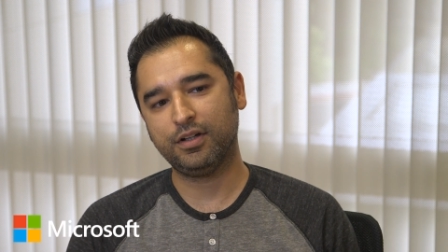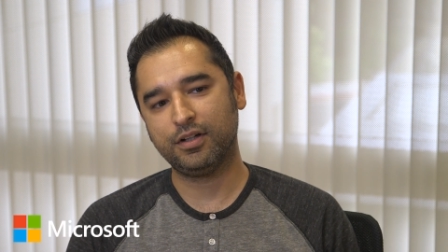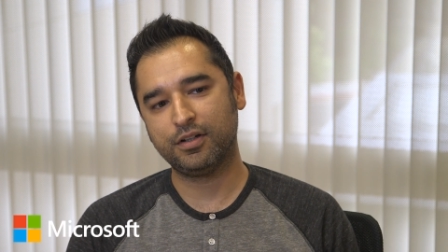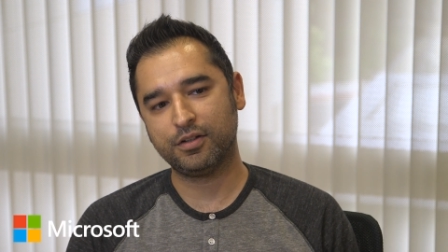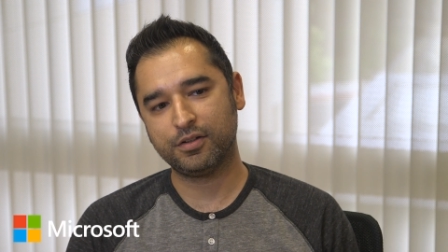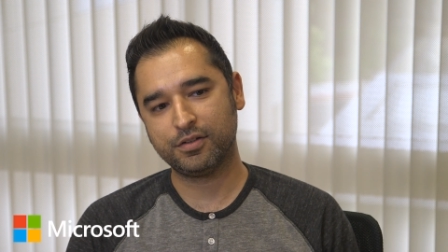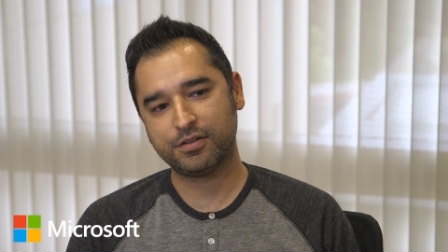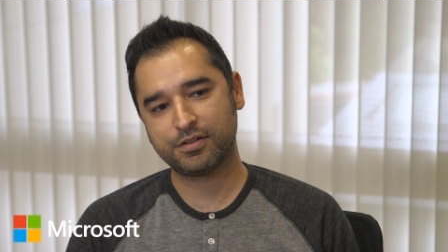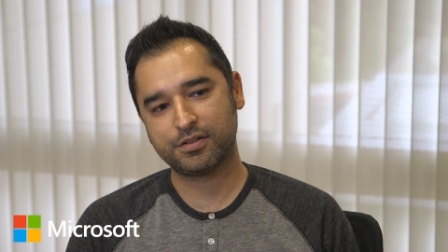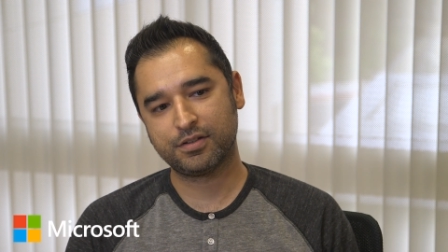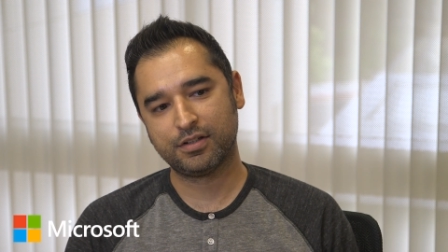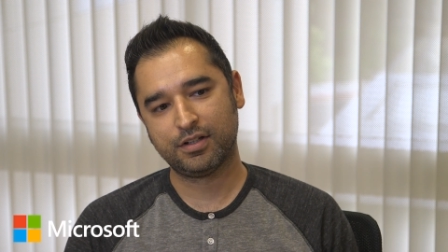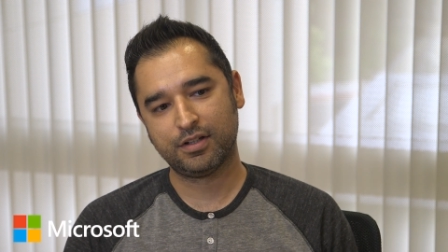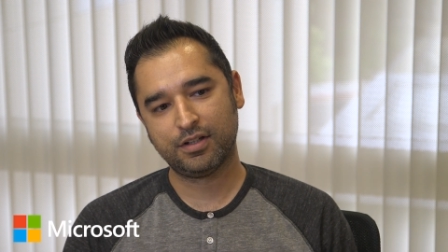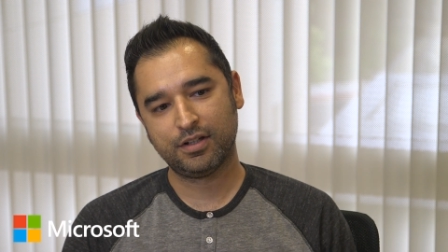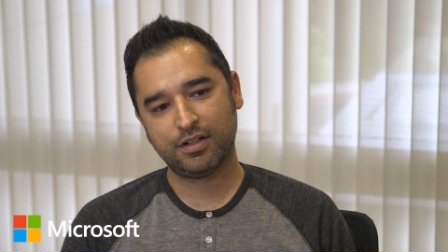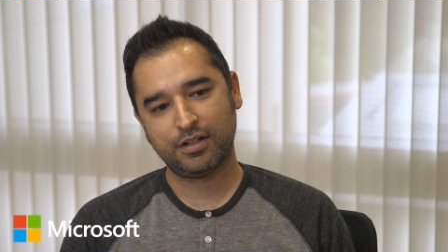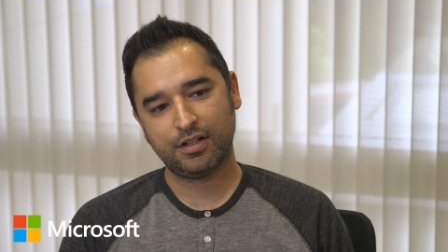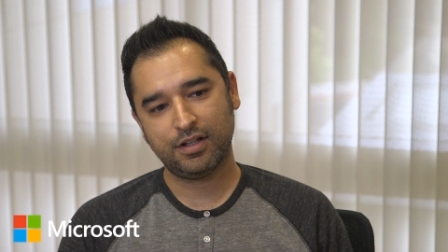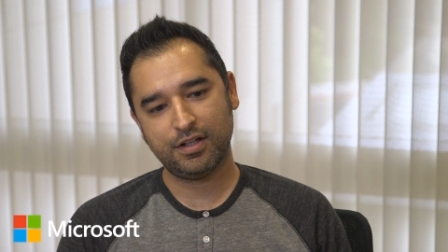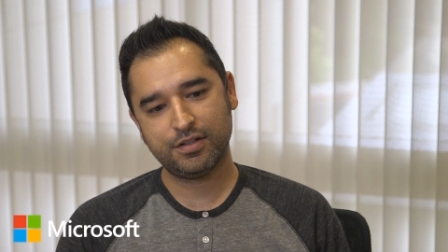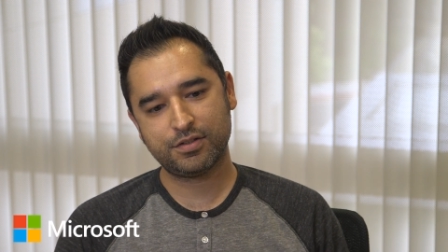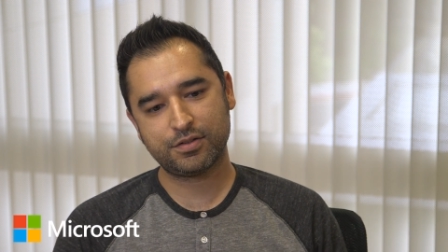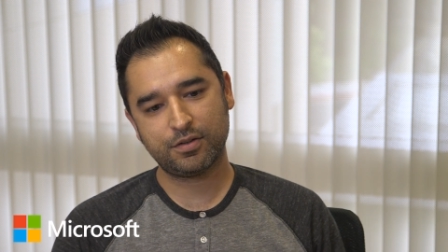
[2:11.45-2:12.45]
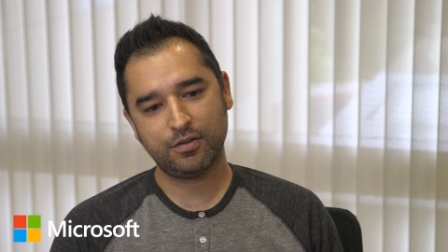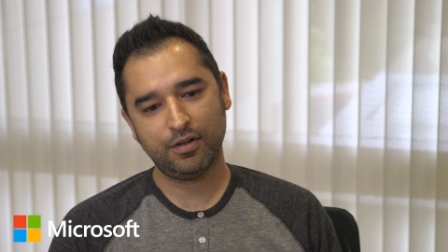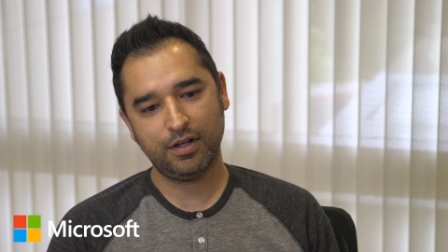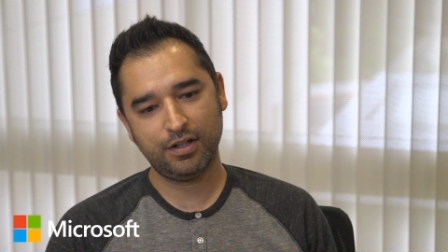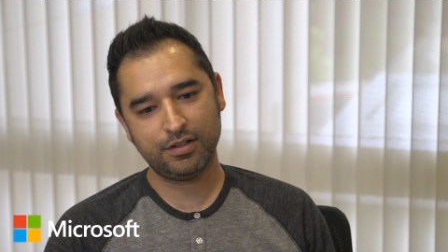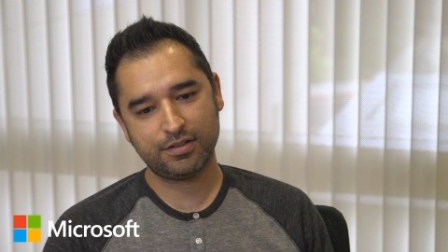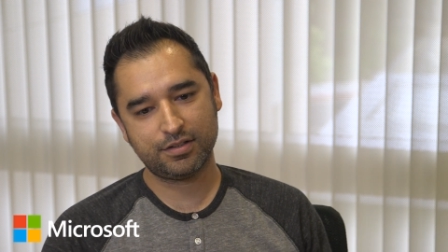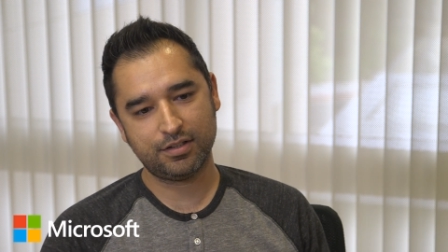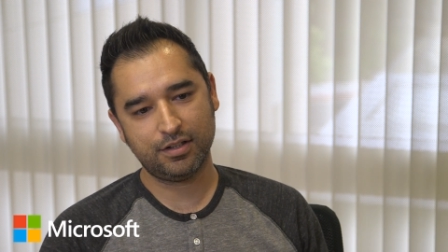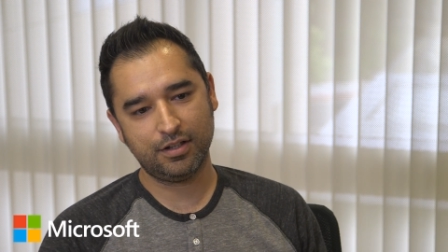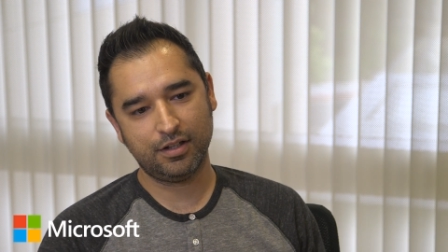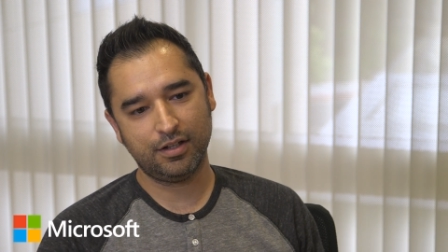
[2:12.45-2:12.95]
You know, it's
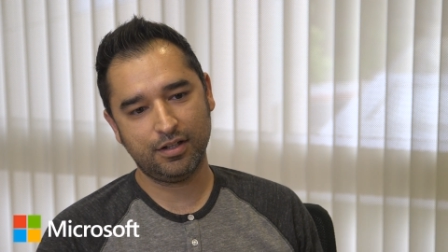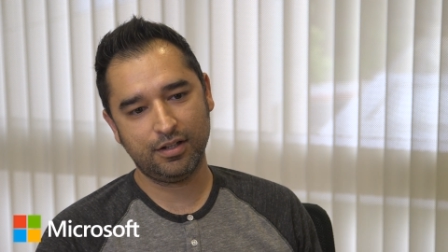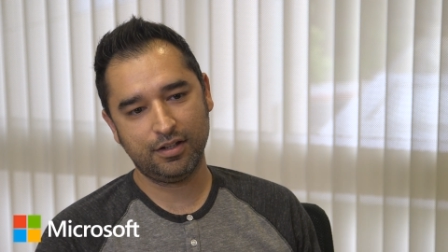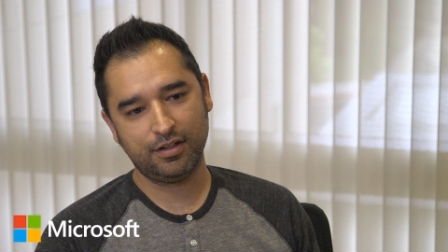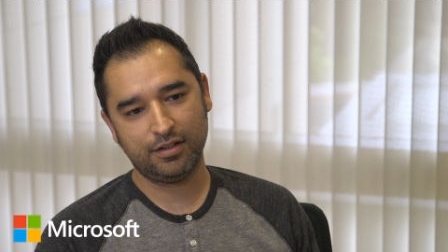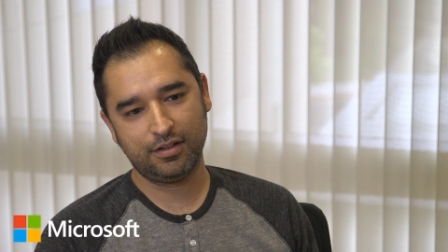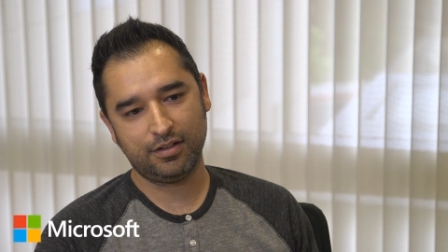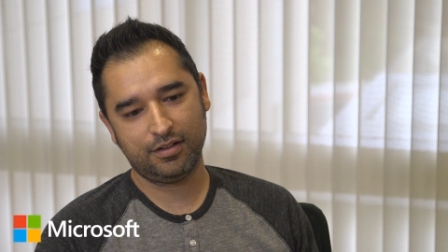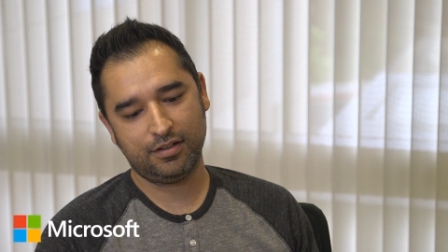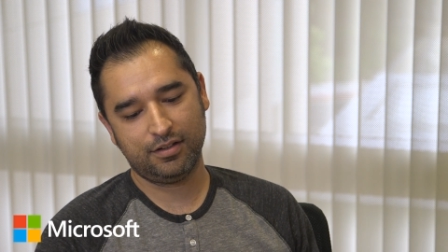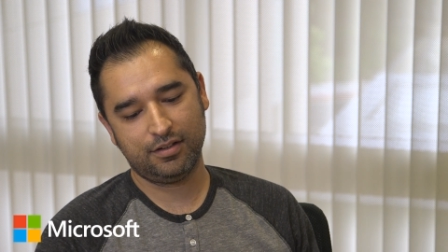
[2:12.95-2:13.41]
great to